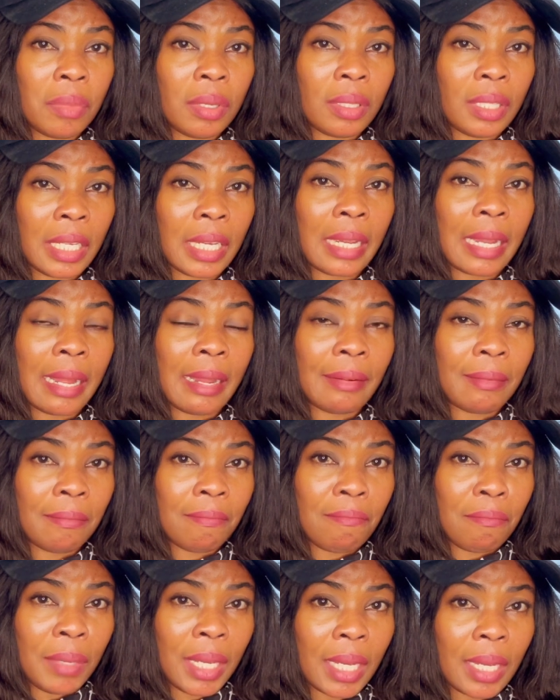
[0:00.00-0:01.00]
they
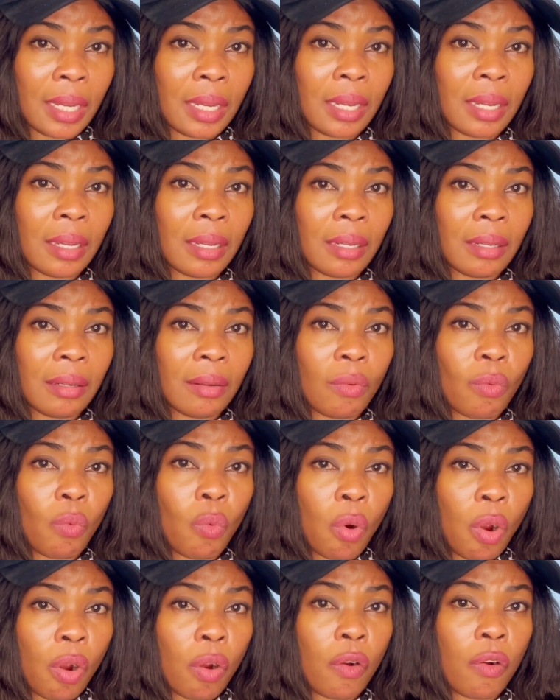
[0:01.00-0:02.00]
can make
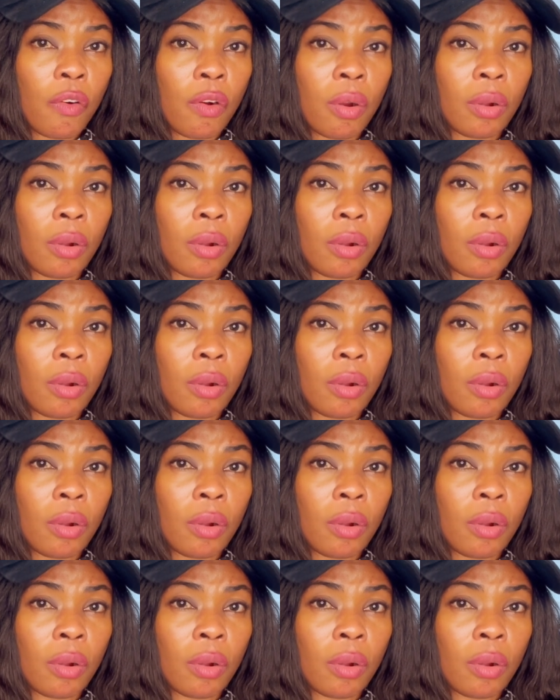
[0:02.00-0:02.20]
work